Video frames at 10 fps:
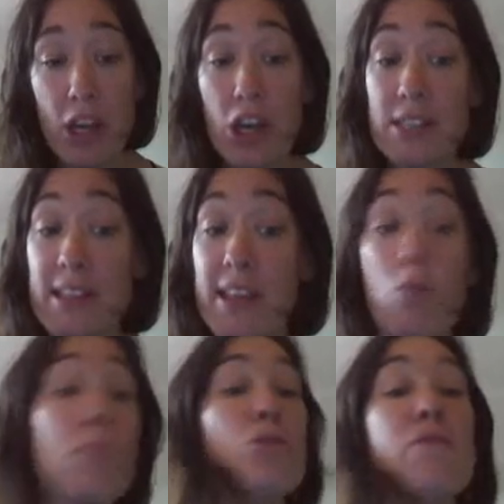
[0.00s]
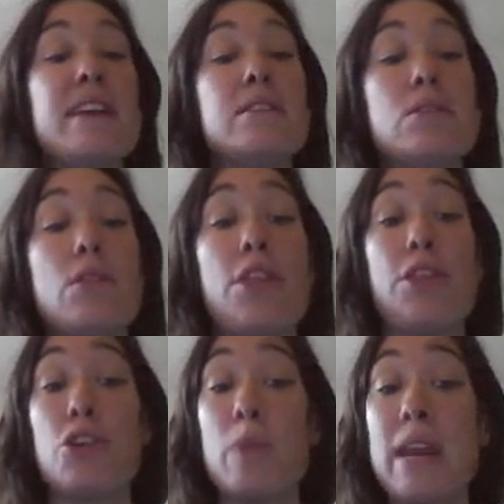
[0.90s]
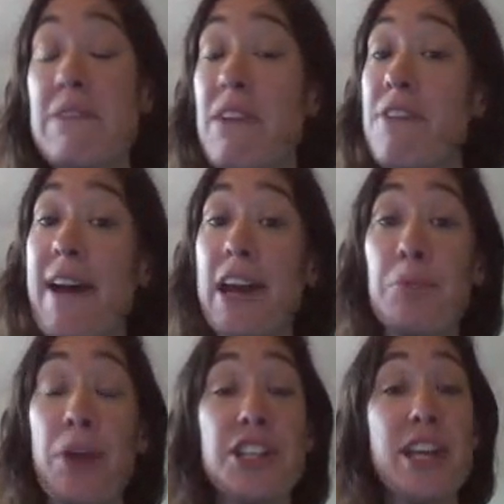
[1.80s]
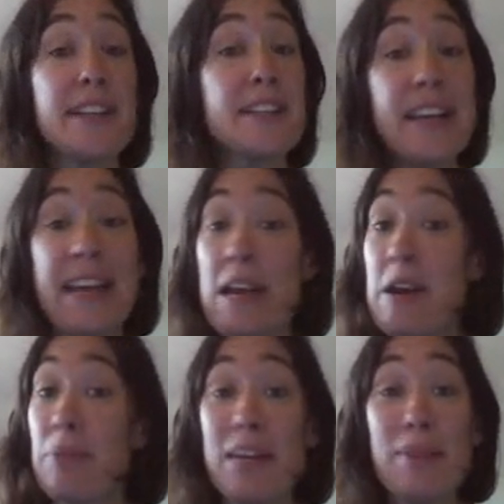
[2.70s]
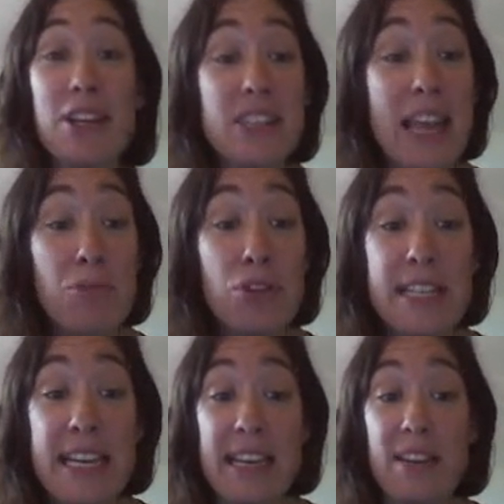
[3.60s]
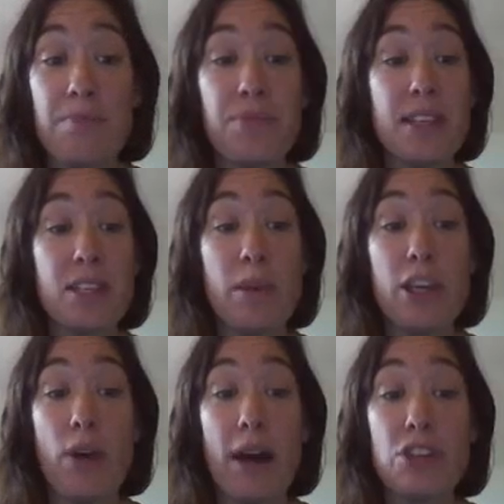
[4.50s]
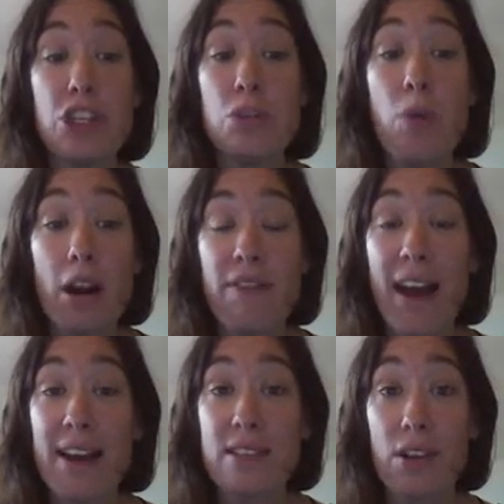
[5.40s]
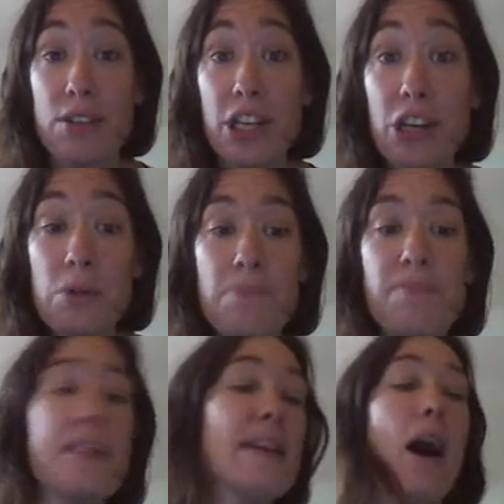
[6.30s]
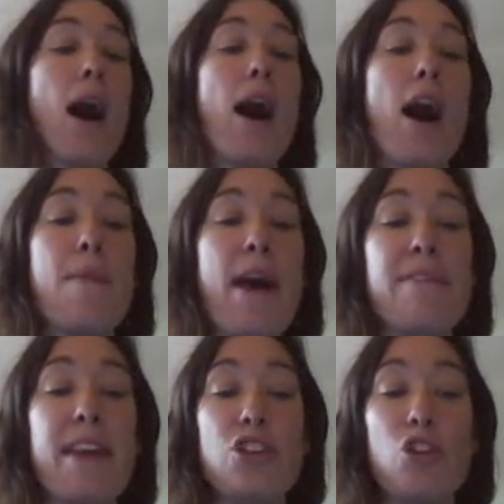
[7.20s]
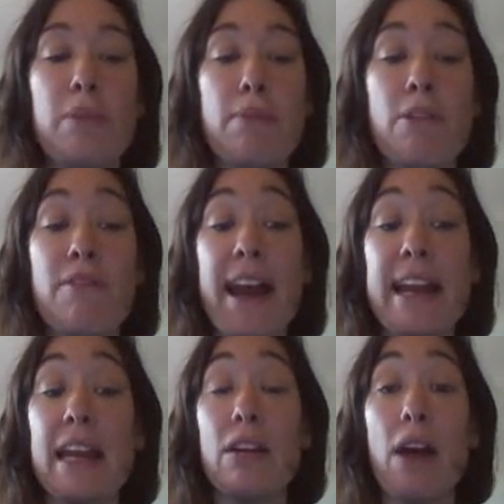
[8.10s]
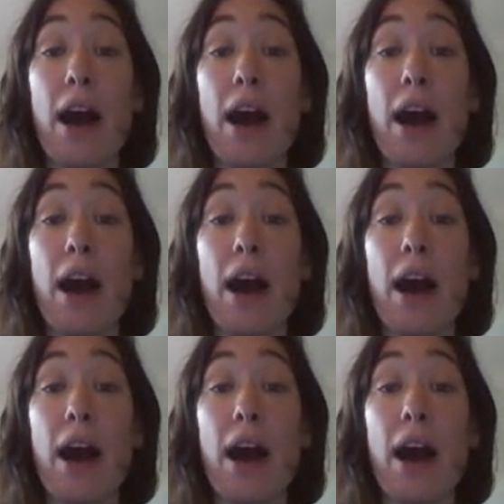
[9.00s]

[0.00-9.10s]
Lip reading: So then we'll move into the 3rd week of our final project. Pretty much same routine. This week you'll have 2 artifacts that are due, and then you'll be providing